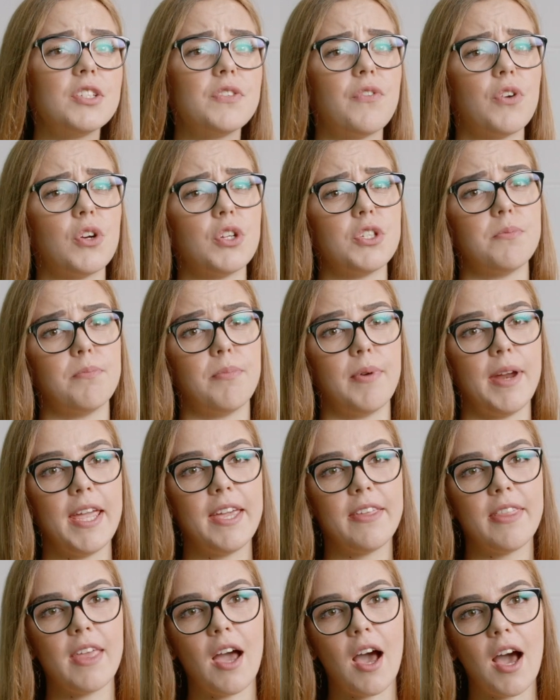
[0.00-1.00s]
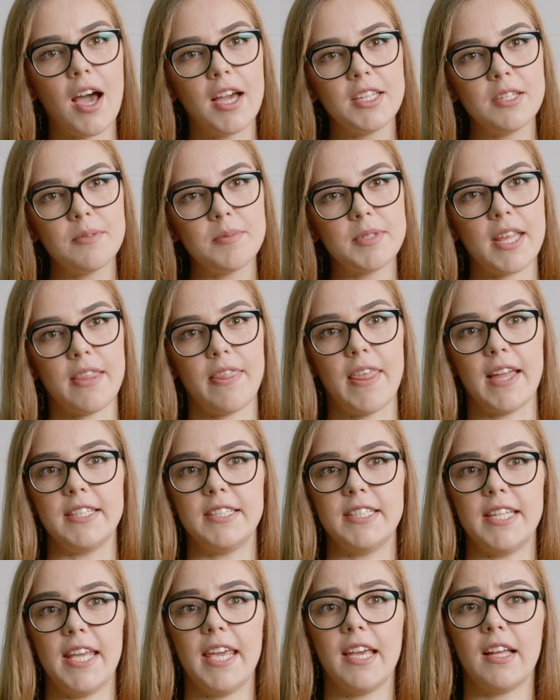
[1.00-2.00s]
first break the items
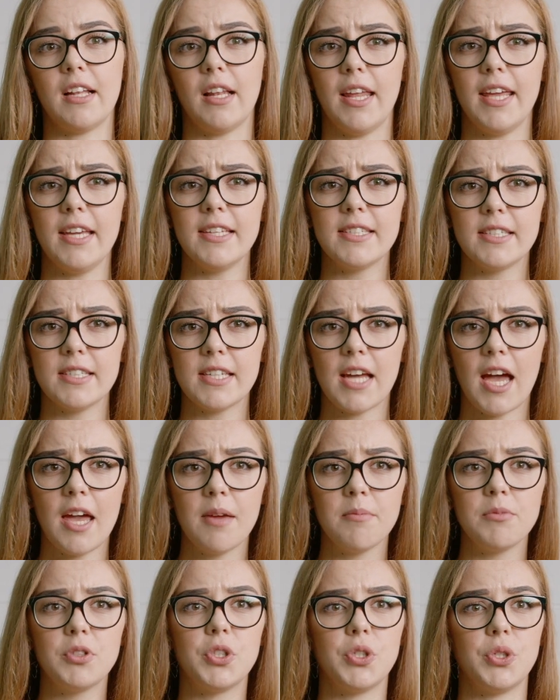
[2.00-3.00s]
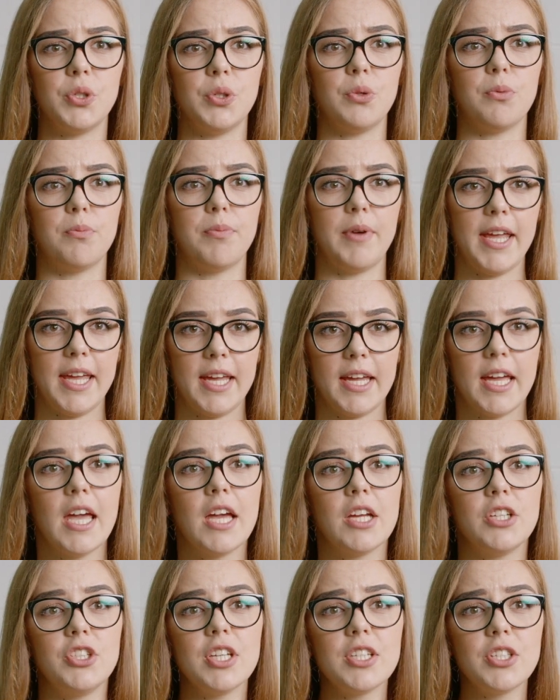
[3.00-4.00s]
that take less time to
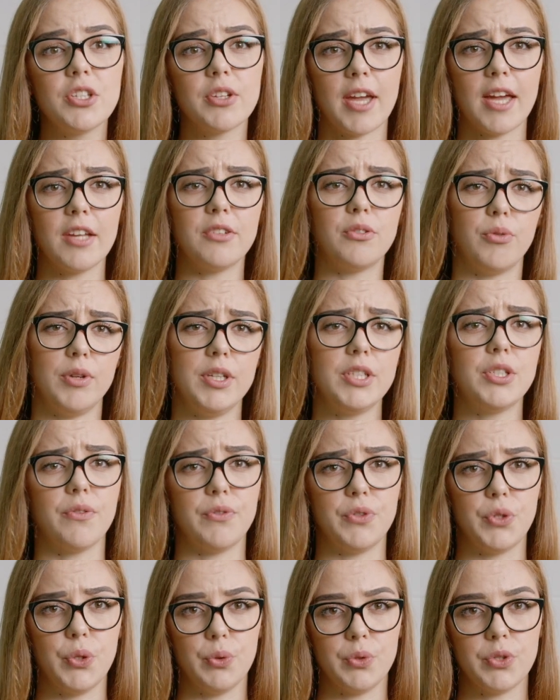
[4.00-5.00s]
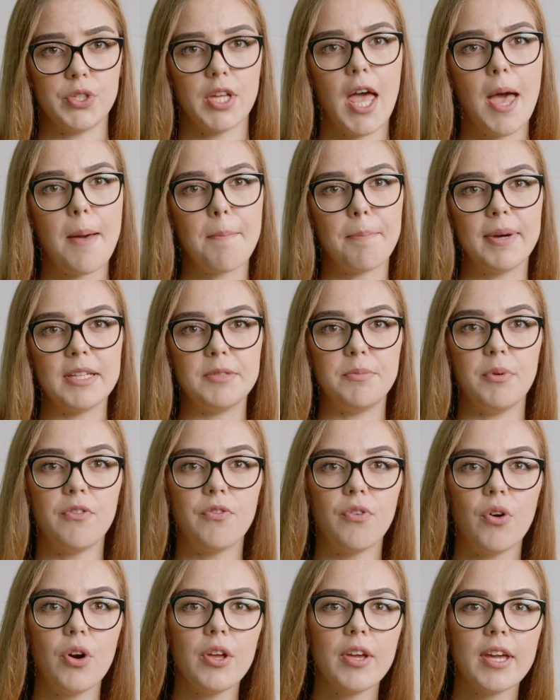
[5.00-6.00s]
break, just to get rid of Zeus. But
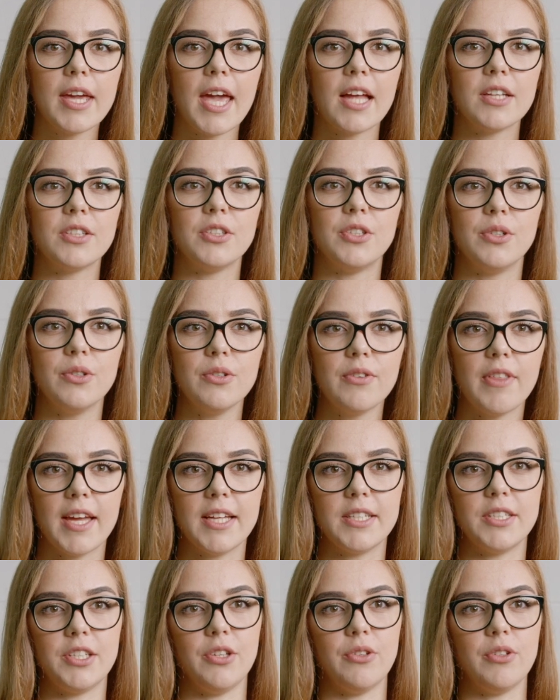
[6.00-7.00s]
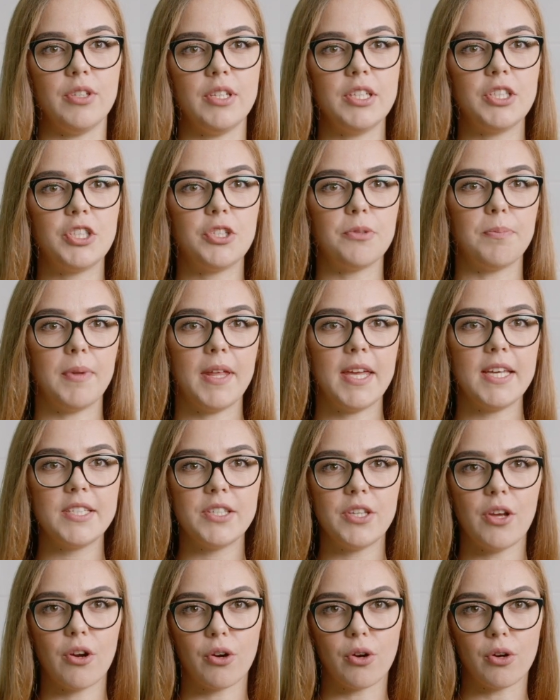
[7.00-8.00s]
before you can do that, you need to
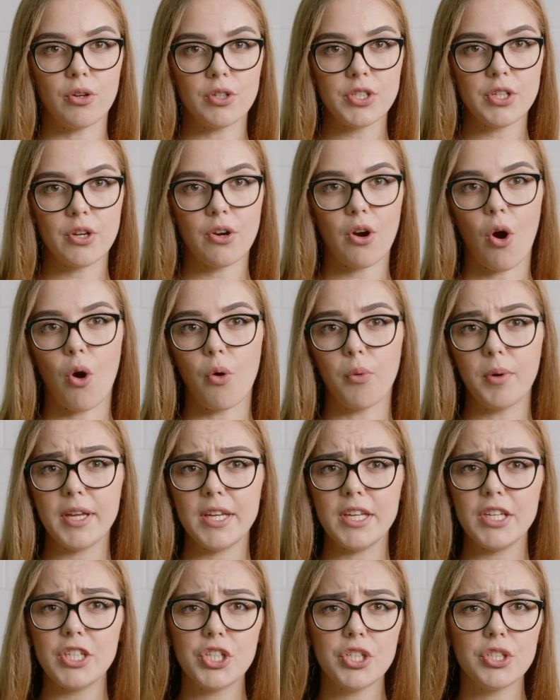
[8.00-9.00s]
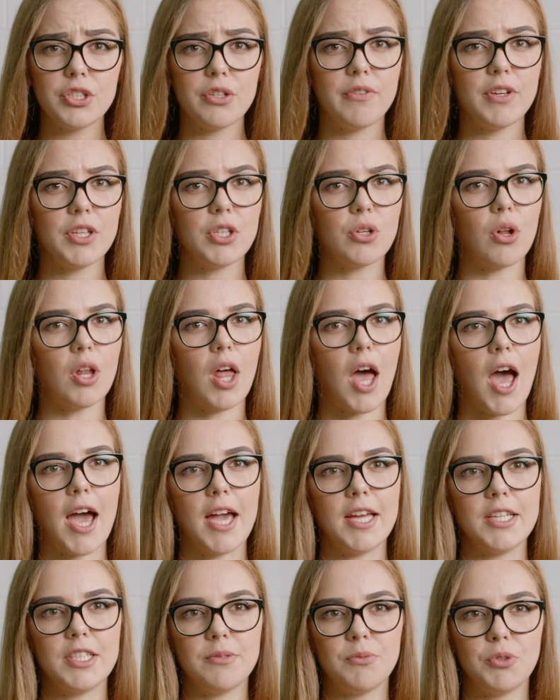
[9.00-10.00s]
place your cursor over each individual
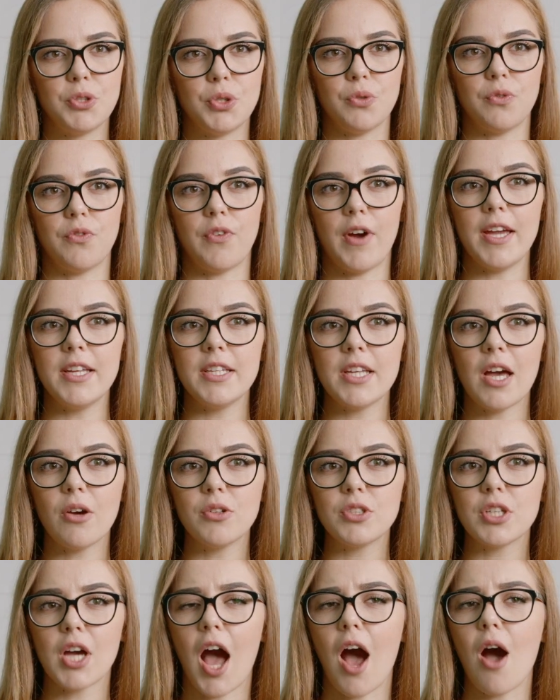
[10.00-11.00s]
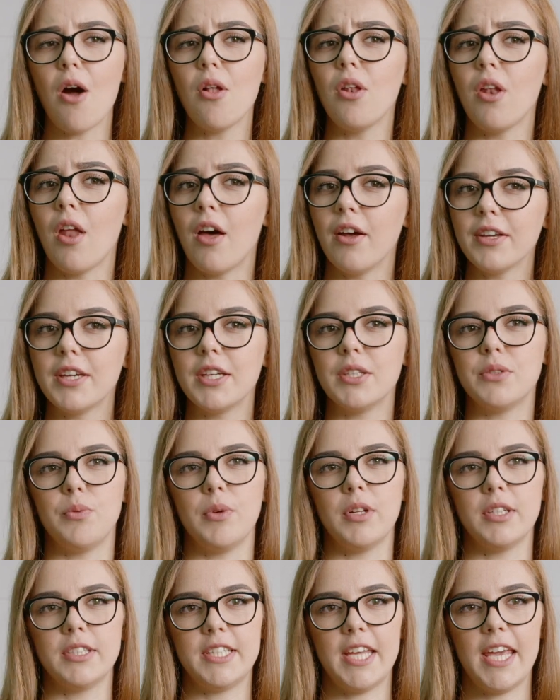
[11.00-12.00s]
item to find out how long it
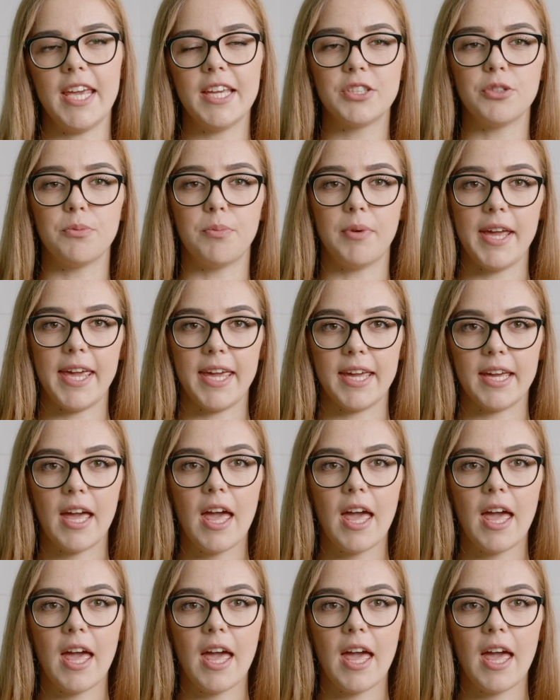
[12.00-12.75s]
will take to break.